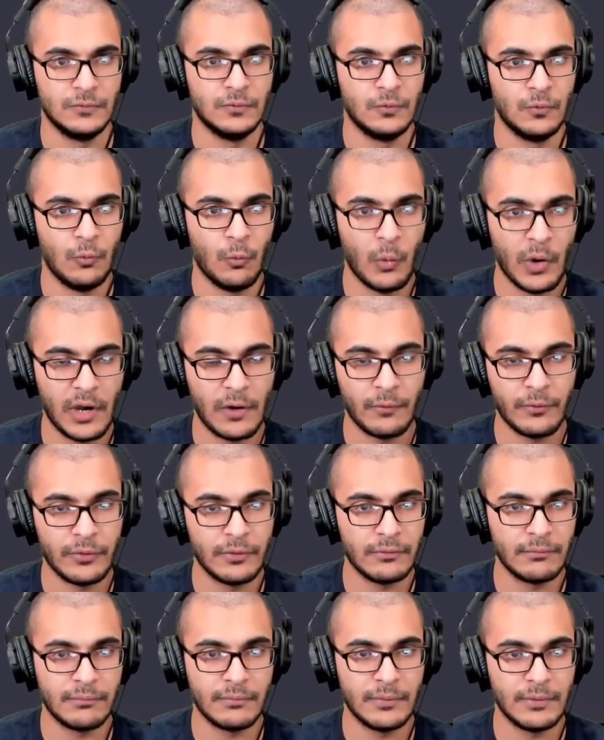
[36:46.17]
wow,
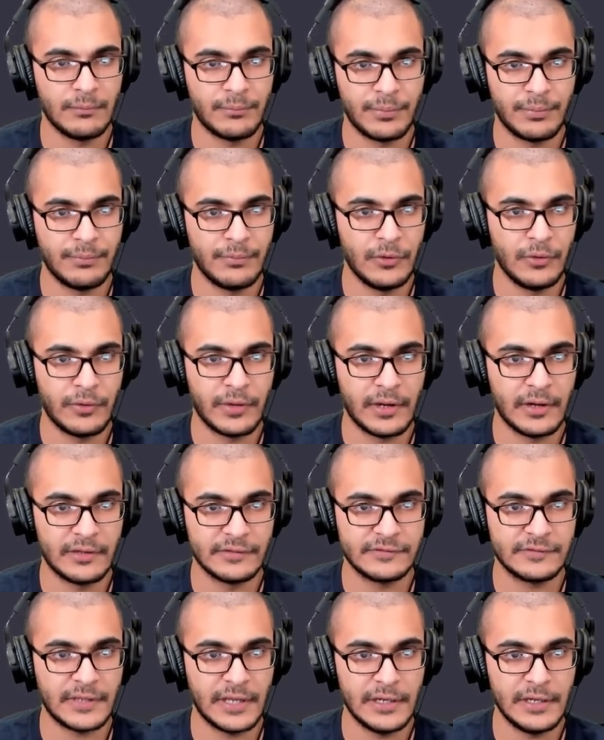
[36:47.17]
you can
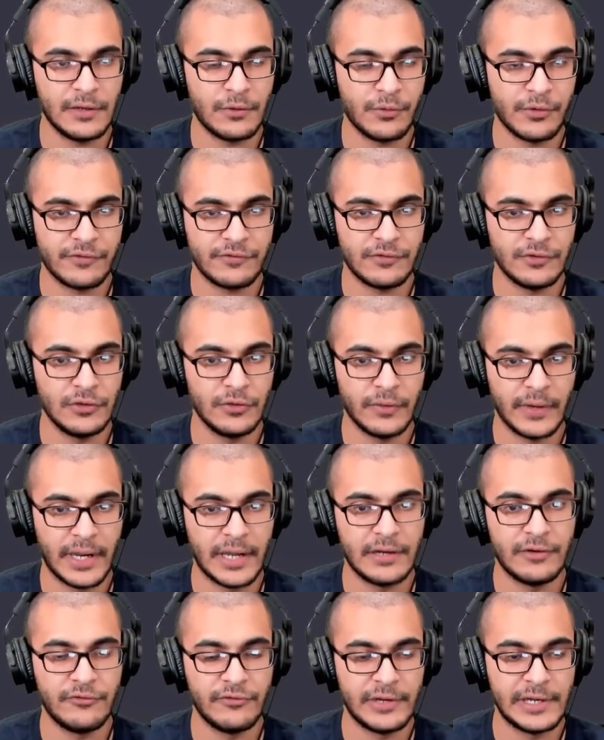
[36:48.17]
ask any question you
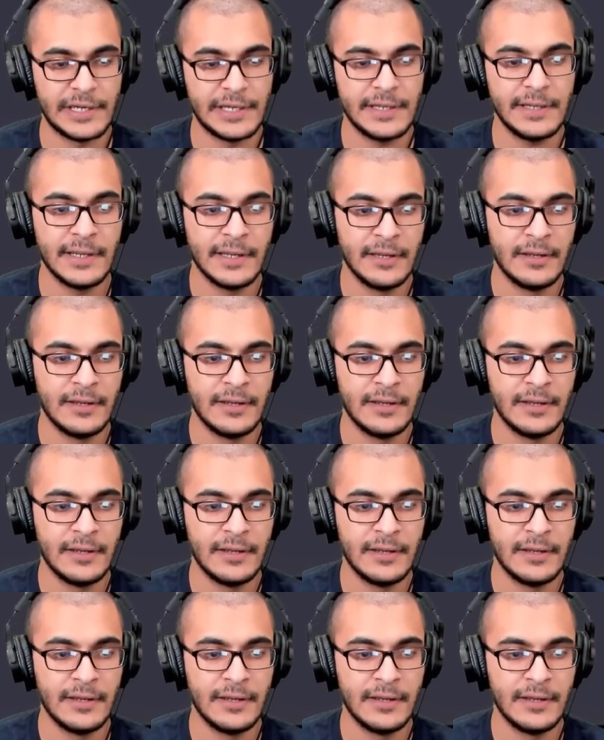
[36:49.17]
had, really,